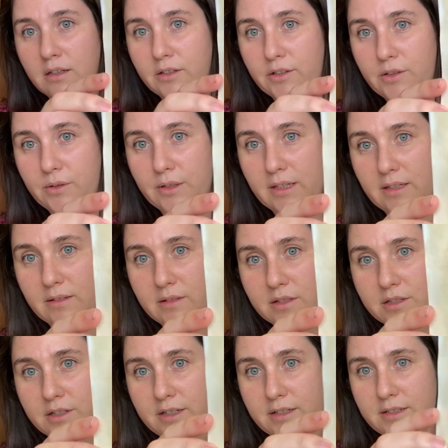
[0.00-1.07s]
you can
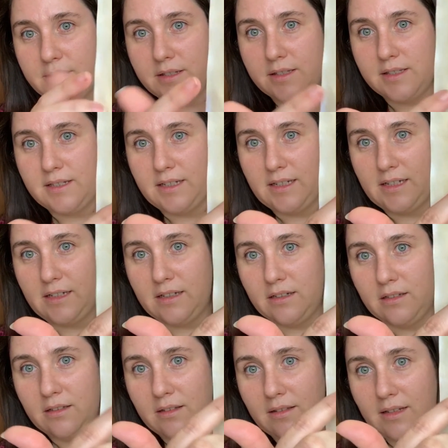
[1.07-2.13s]
start to see
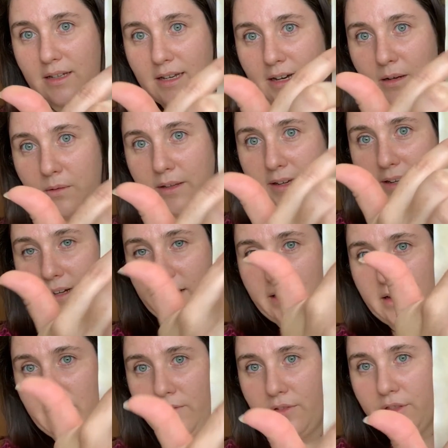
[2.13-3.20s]
the outline
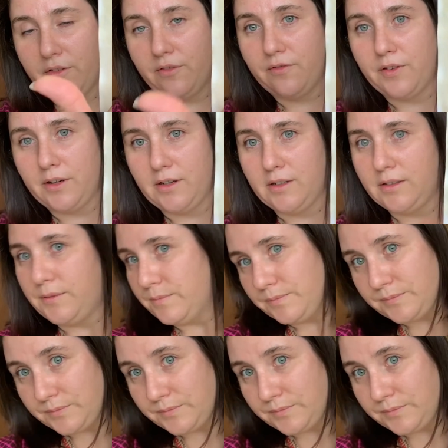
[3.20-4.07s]
of the fern.